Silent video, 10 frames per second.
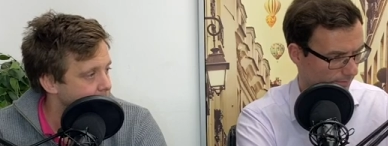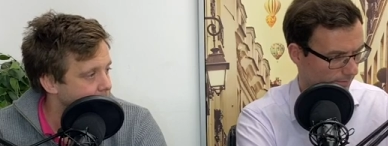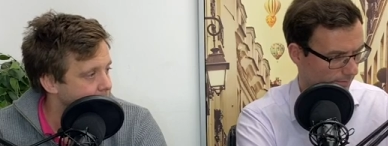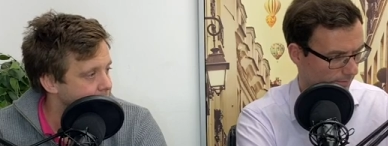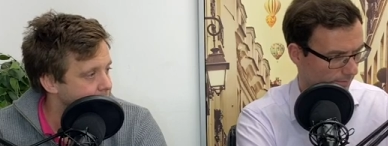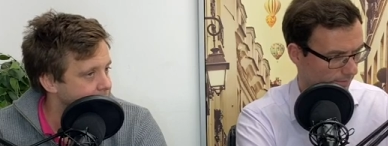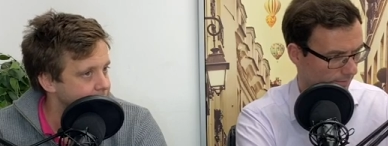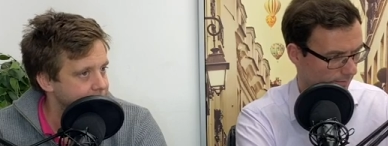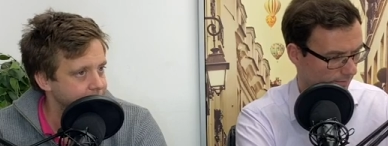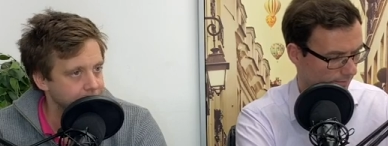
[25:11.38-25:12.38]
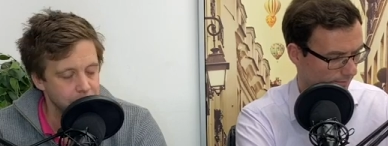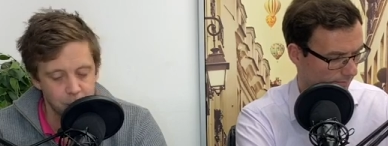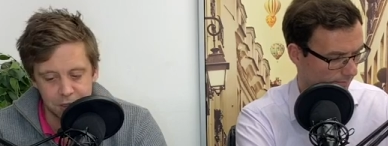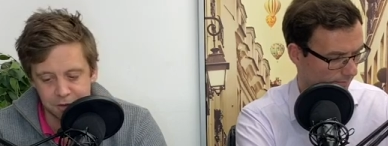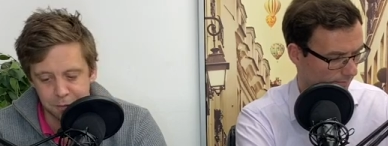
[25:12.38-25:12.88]
Speaker 1: but you know we
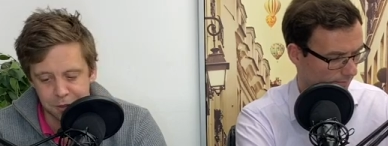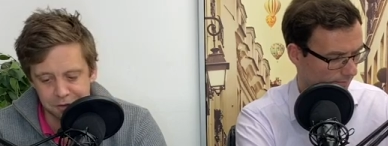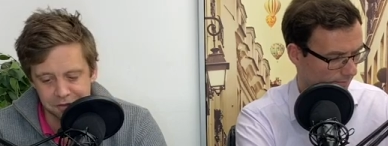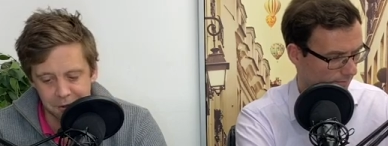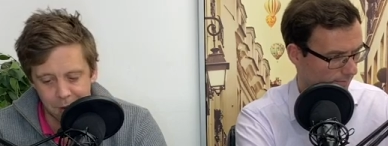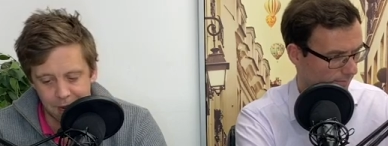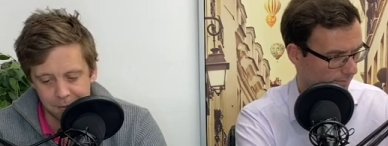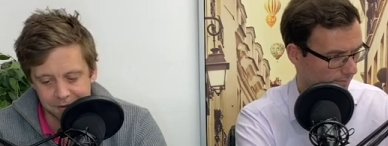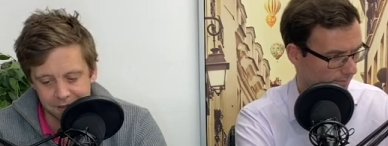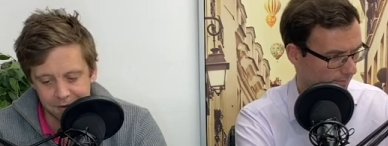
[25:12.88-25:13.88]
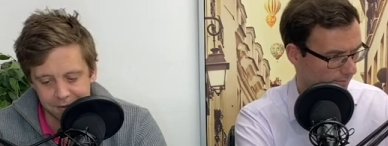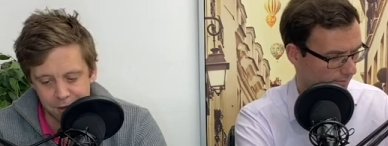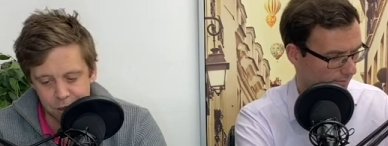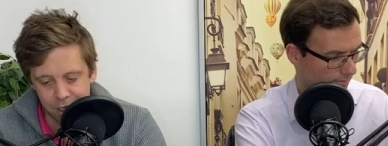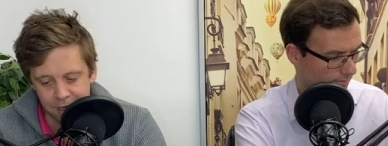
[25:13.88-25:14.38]
shall we shall see what happens in the
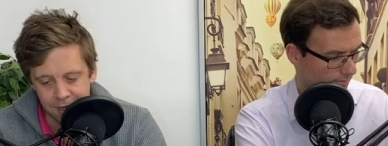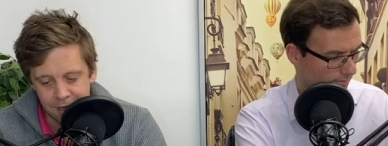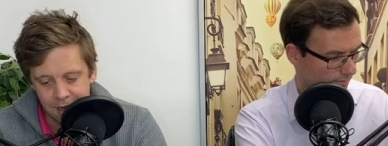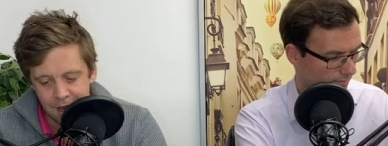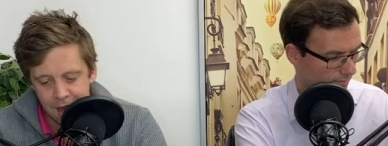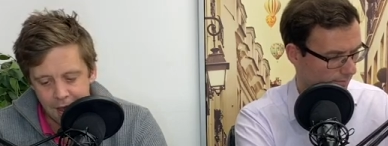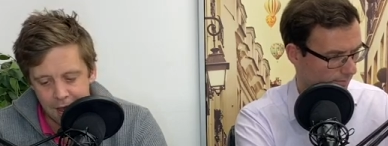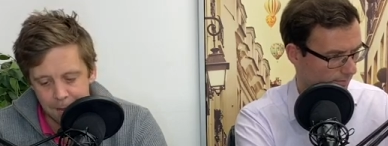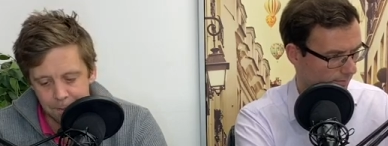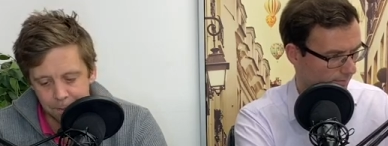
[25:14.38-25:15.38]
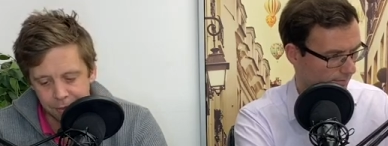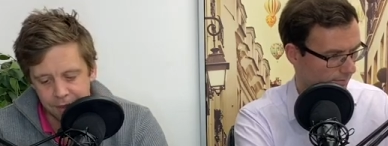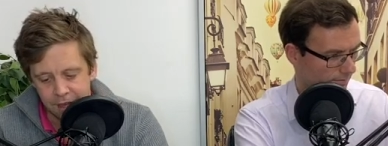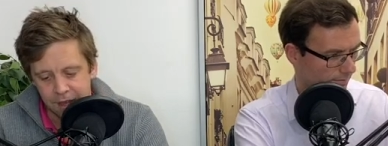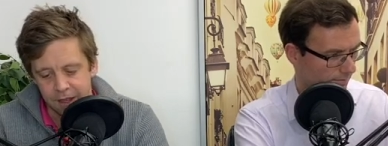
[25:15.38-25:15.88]
future. Um,
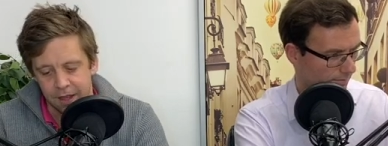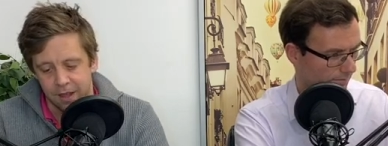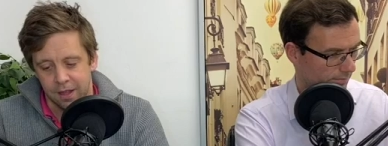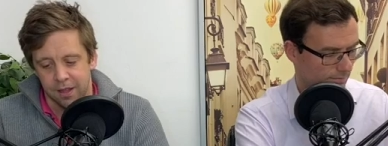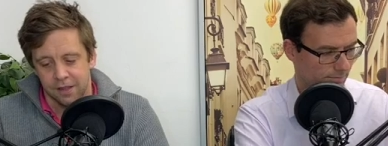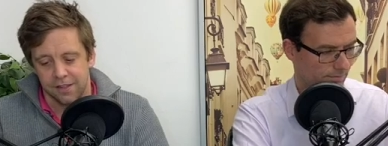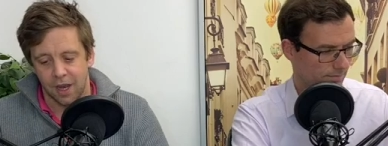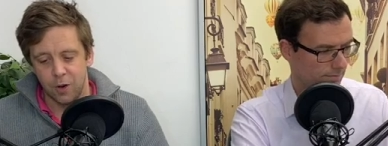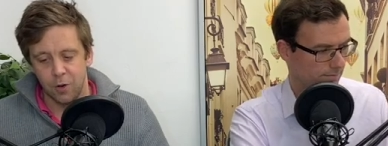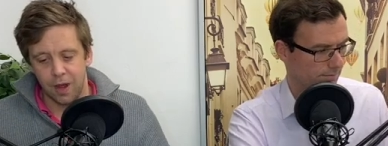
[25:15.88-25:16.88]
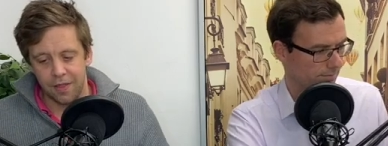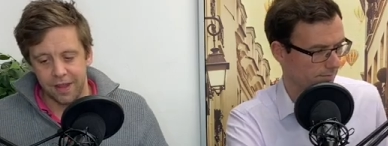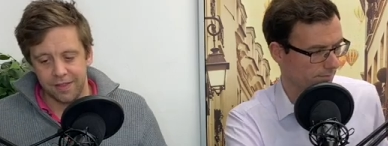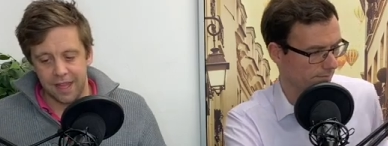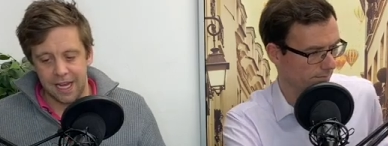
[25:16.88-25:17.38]
so I
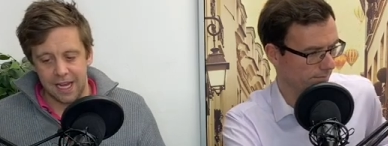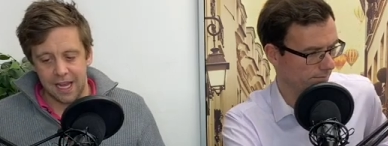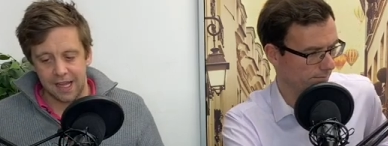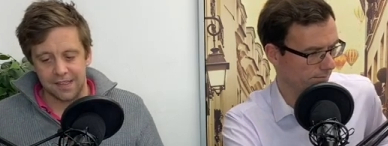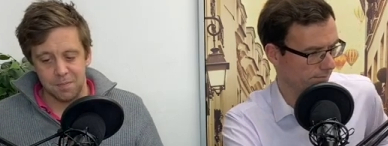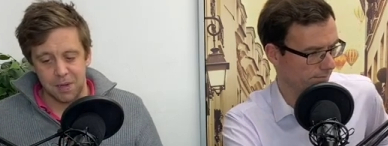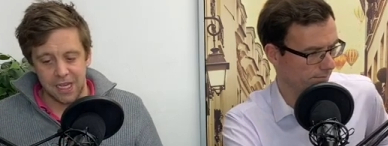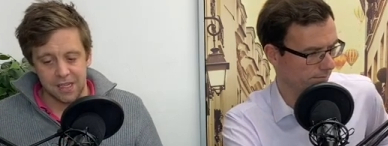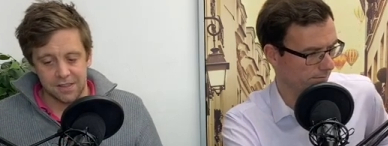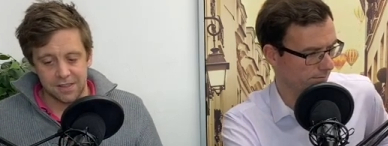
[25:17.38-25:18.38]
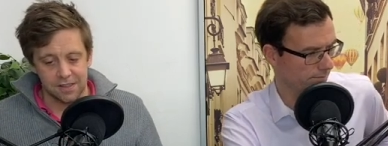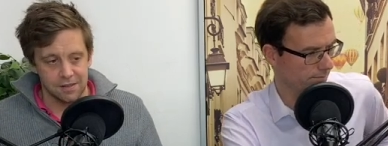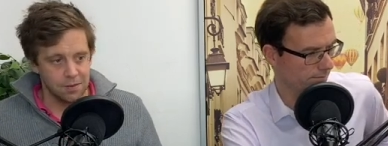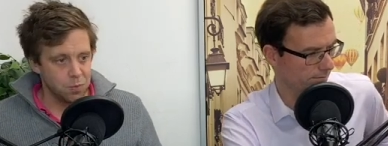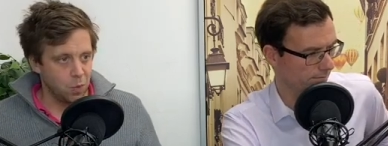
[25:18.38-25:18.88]
think the SNP's
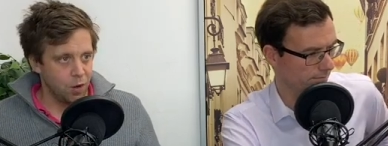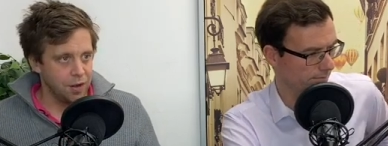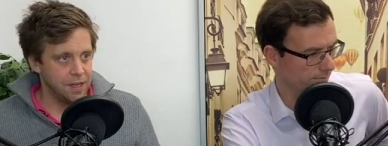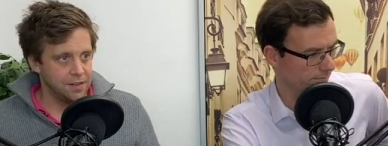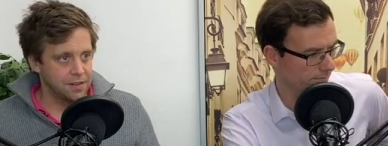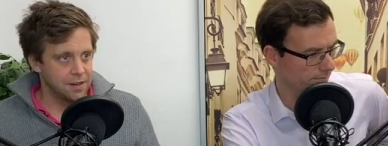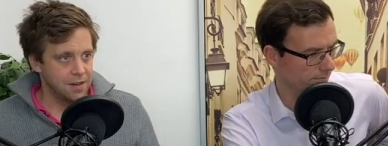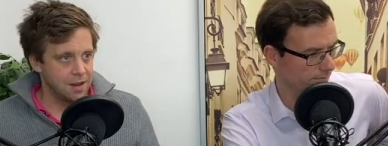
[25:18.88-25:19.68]
one is